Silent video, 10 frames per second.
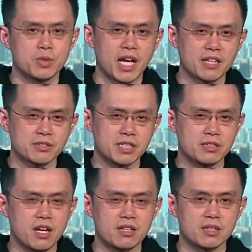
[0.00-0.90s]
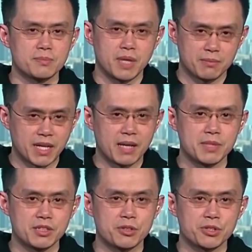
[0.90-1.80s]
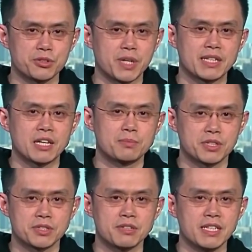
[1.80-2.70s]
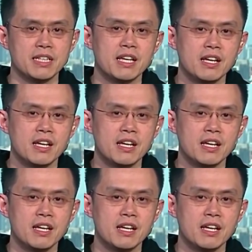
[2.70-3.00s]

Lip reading: We're actually not, I'm in Tokyo right now personally,